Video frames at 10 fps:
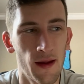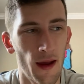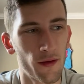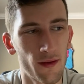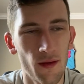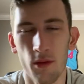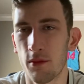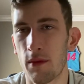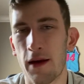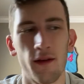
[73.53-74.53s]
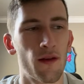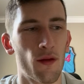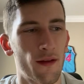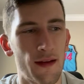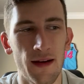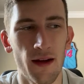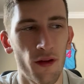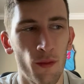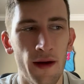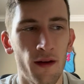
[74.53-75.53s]
I just don't I just don't see any other
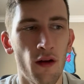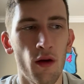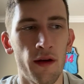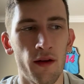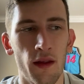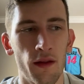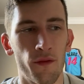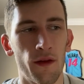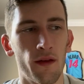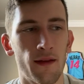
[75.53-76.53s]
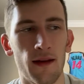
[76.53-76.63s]
way to go here than the Phillies.